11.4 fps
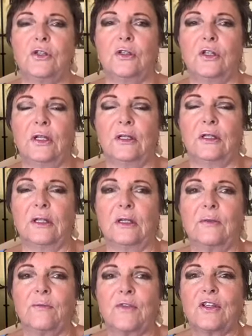that the,
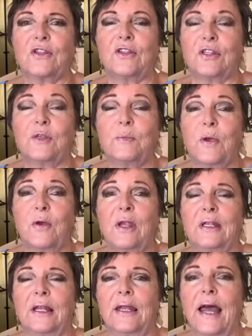the spirit,
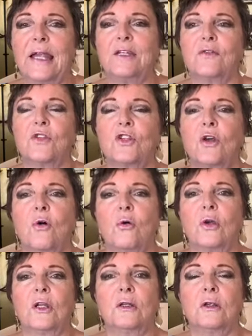the light of the soul
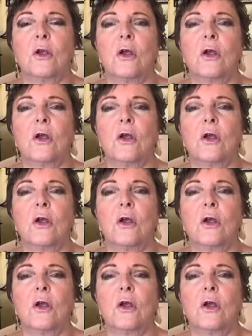can,